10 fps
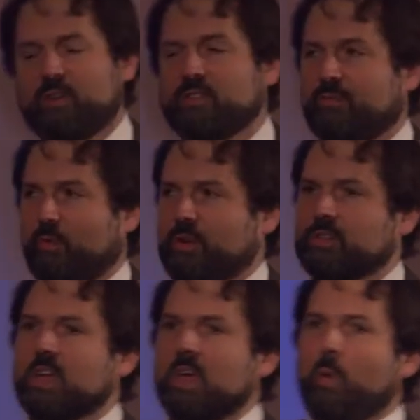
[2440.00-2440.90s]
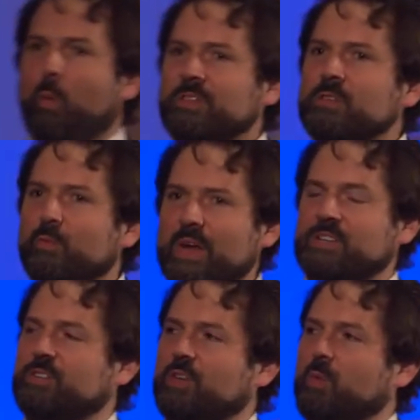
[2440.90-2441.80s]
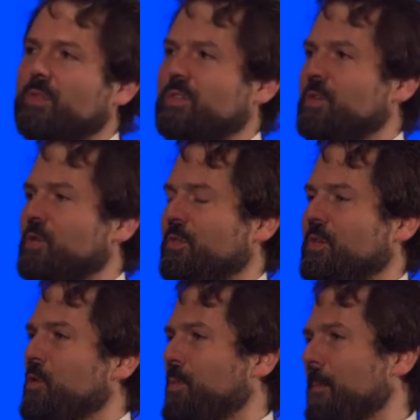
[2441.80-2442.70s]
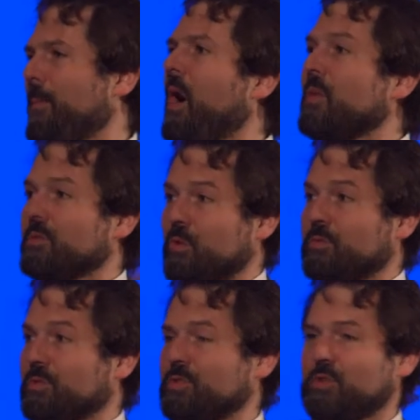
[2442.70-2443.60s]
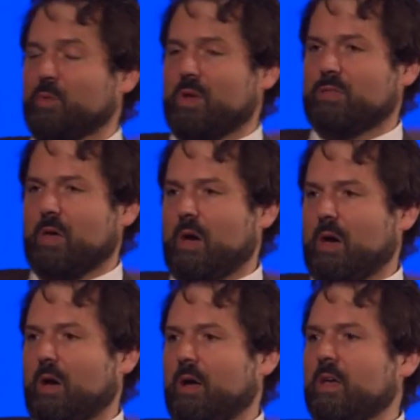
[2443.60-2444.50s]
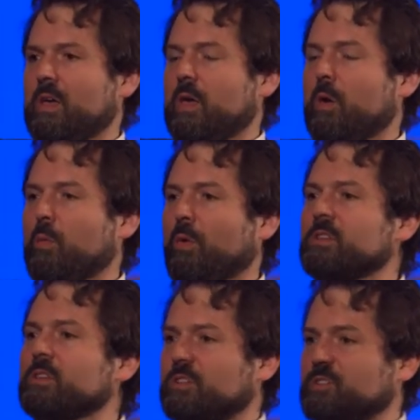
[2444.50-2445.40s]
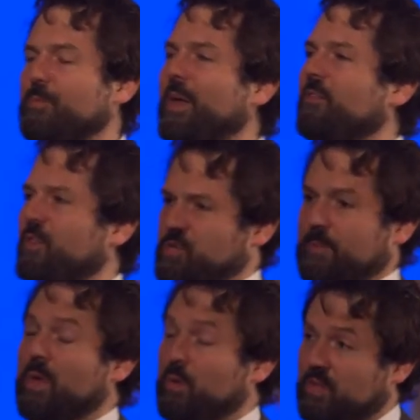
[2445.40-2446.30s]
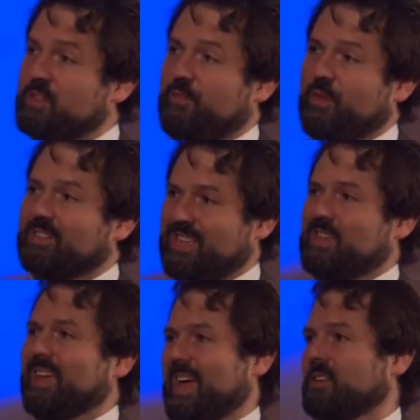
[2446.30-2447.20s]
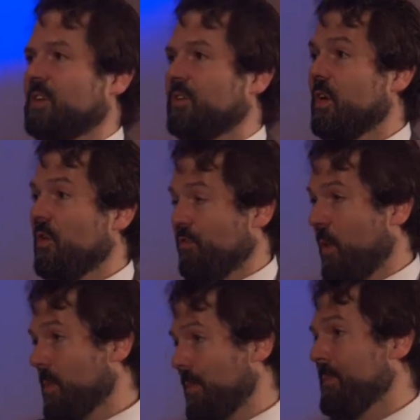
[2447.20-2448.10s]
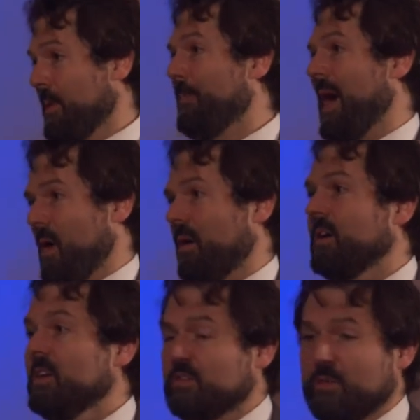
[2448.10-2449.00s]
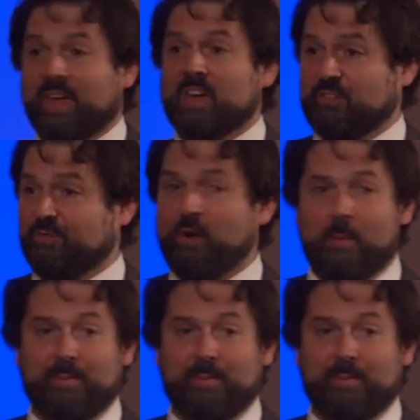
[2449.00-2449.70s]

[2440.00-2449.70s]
them voted for it wasn't really to do with the European Parliament or to do with, it wasn't such a big vision. It was because they felt disconnected from the people in power. So in the case of